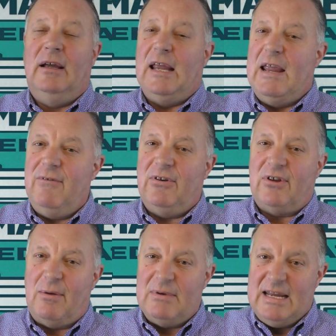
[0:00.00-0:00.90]
Even
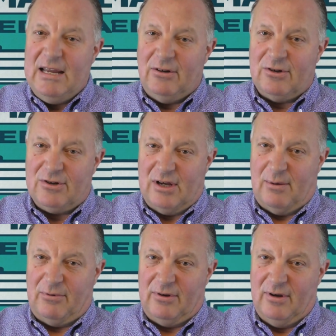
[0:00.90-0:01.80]
some
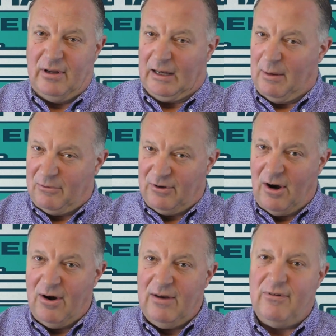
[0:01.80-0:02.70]
dealerships, and I'm
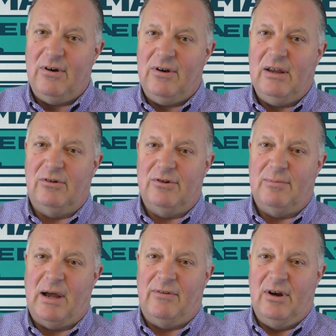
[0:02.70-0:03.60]
sorry if you're a
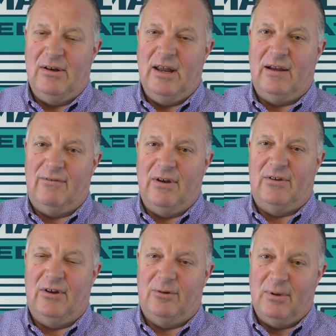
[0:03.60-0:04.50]
dealership out there and you take
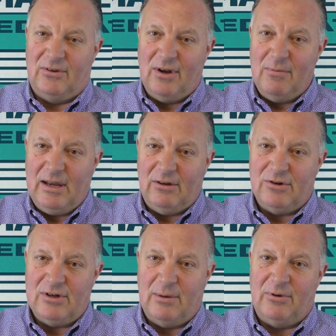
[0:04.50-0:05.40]
offense to this, but some
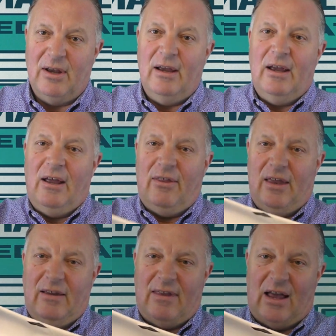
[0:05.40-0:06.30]
dealerships
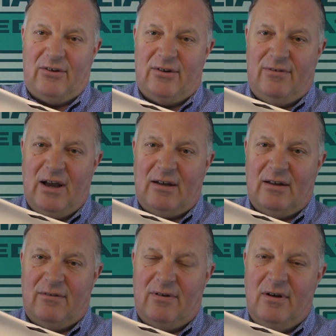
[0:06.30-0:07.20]
think that's
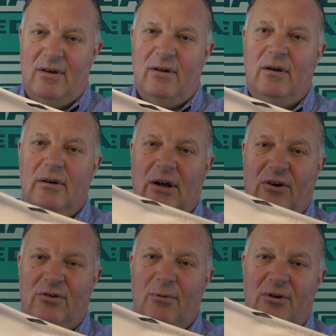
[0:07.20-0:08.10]
defective.
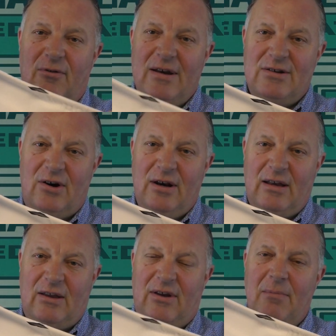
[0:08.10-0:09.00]
Customers are returning
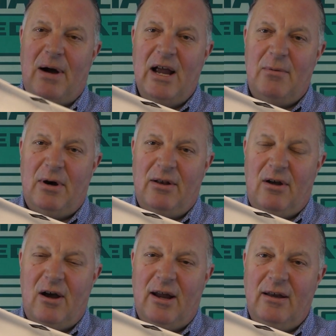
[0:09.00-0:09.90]
these. They buy them
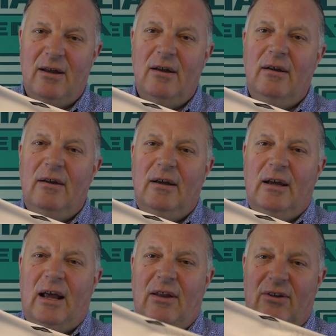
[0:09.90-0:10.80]
online
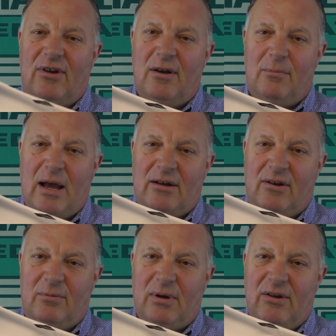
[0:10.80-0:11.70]
and they send them back to
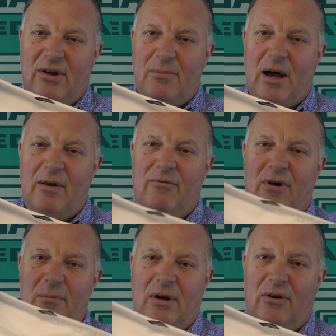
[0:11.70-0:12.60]
the place they bought them
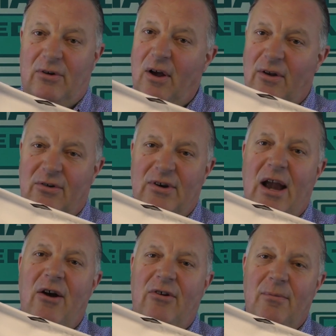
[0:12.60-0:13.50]
from because, oh, there's
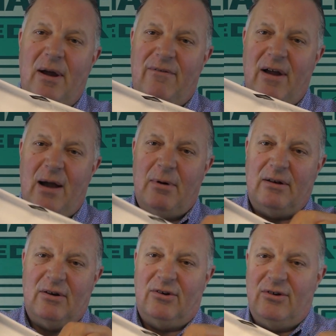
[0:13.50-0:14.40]
tears in my
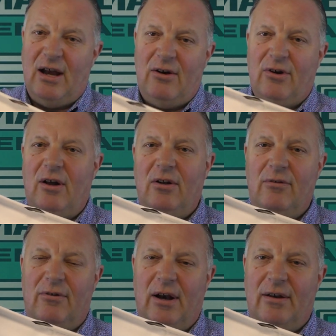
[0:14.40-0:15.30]
fabric. There's tears all
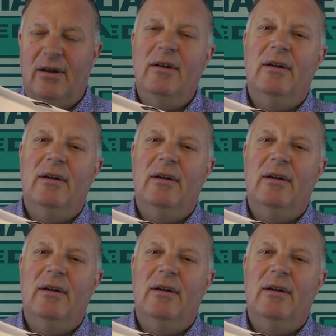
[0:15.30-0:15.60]
over it.